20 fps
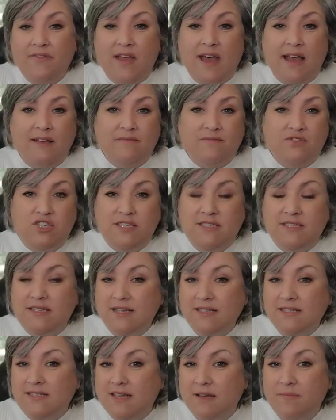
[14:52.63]
that she's
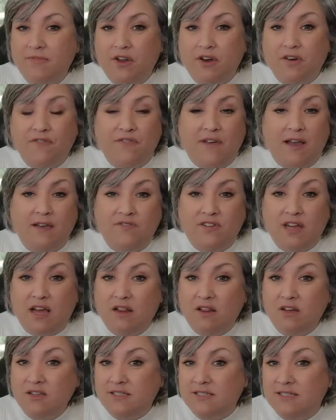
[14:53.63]
done some that are
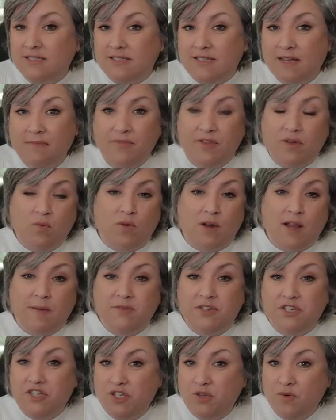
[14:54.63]
$5 and some that were
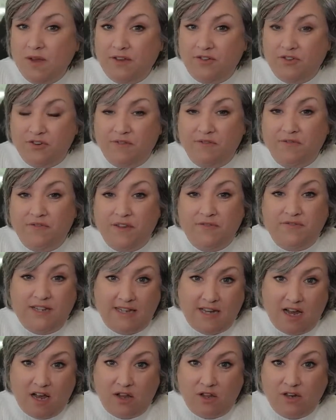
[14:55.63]
up to
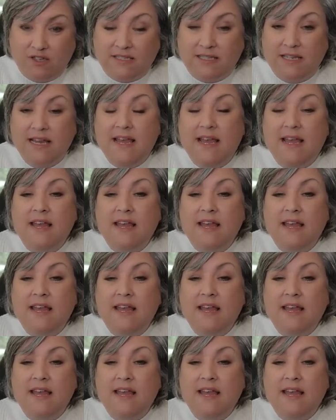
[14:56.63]
$250.